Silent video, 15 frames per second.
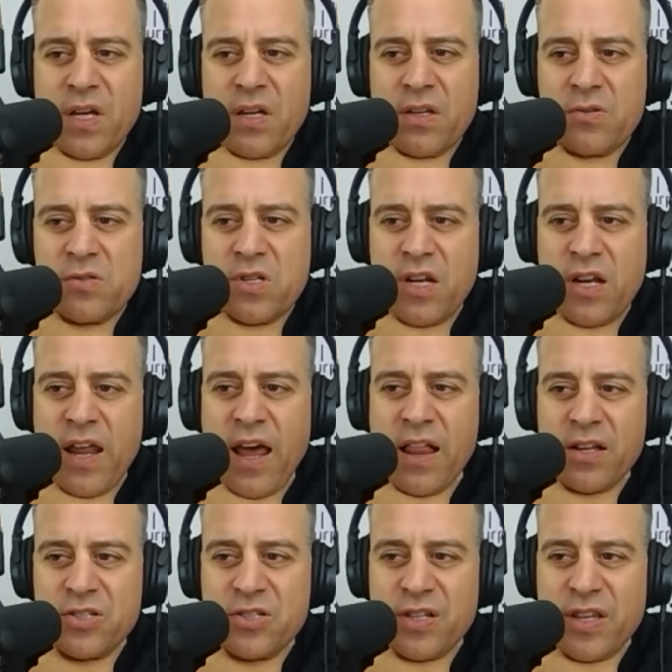I use an
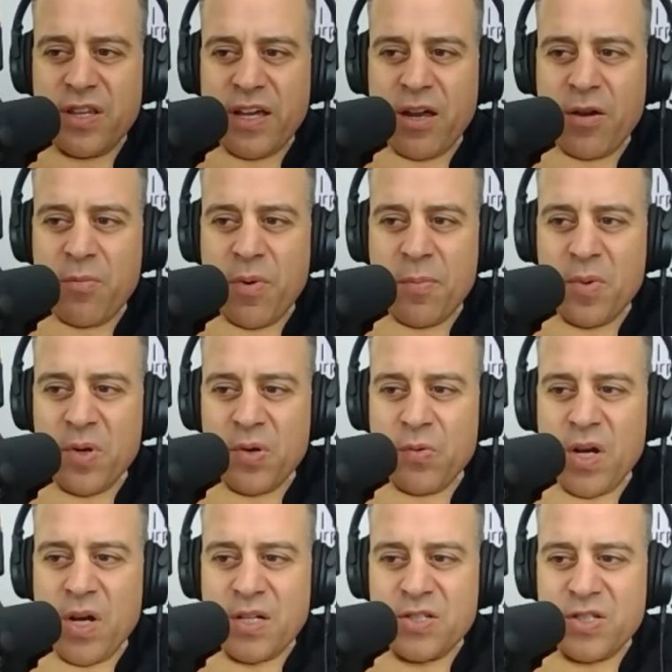analogy like I remember
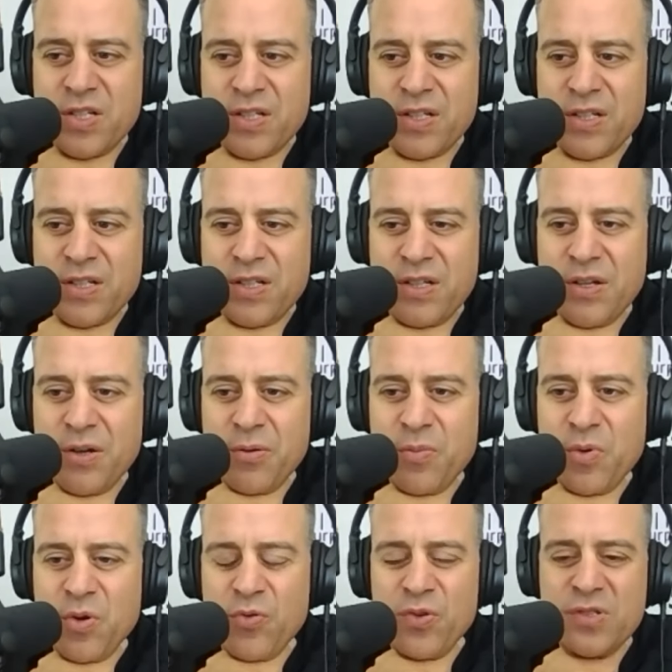watching, you know,
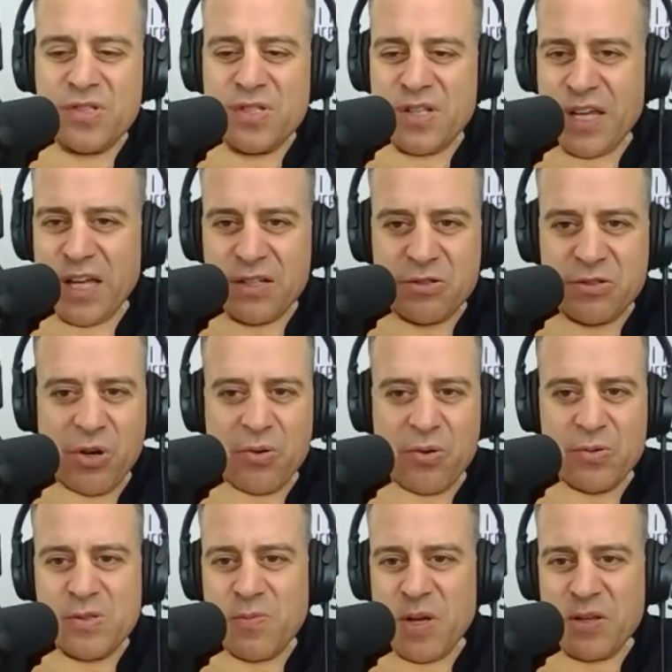movies Indiana
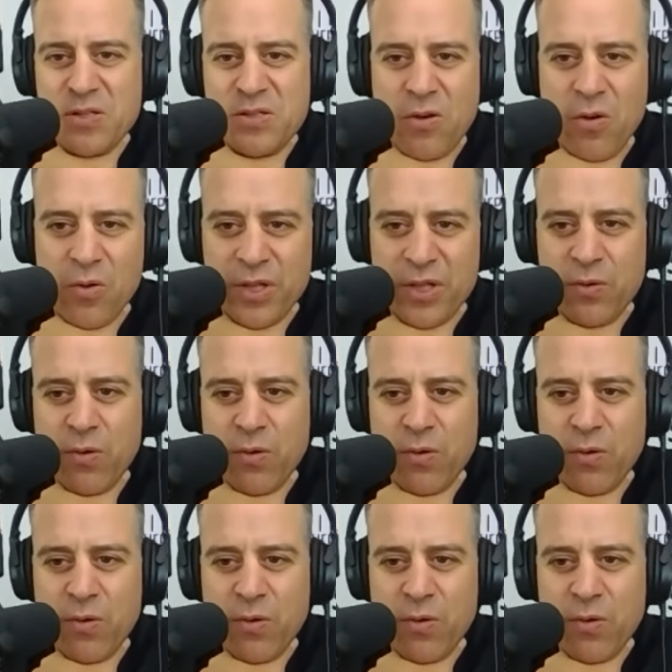Jones about this holy